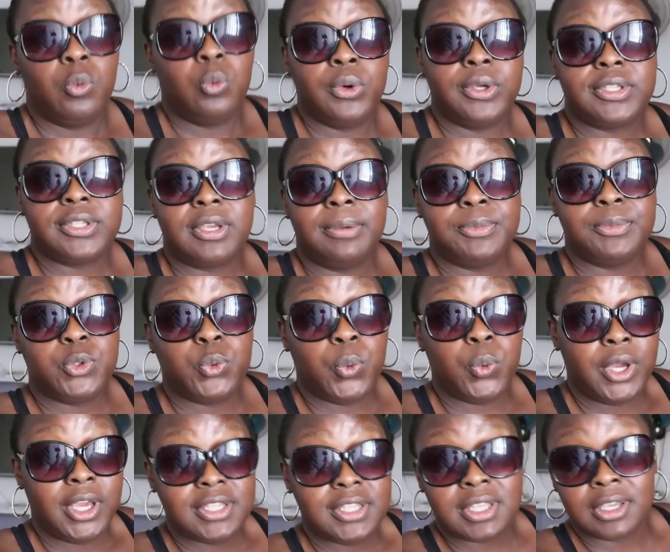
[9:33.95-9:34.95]
Worst comes to
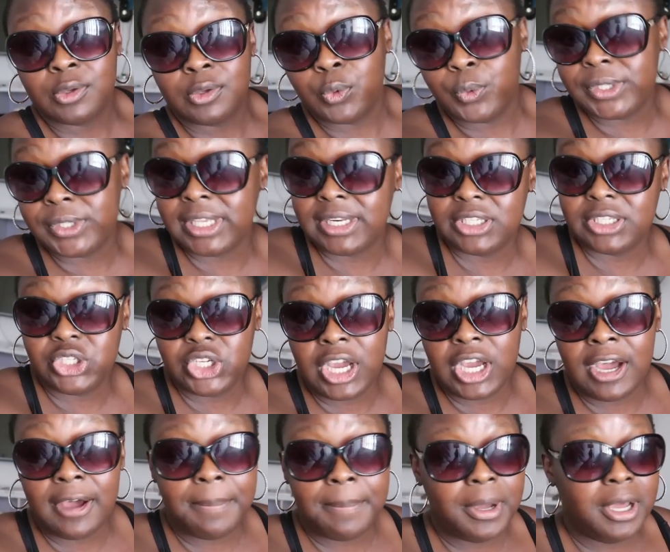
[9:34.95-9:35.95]
worst, I can always get a
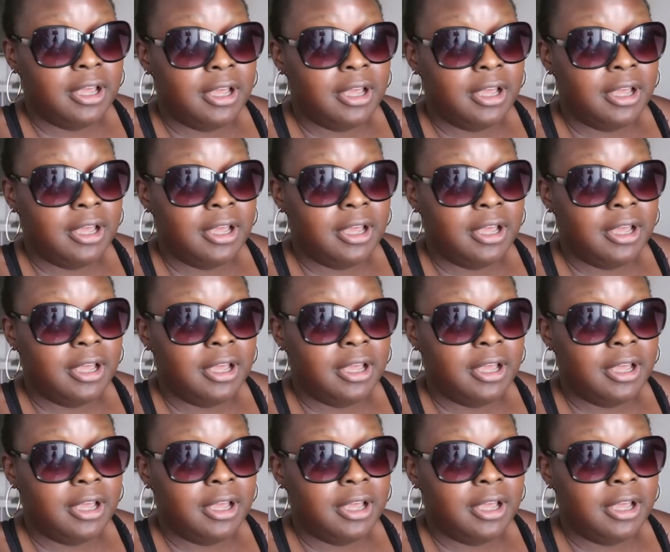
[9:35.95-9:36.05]
job.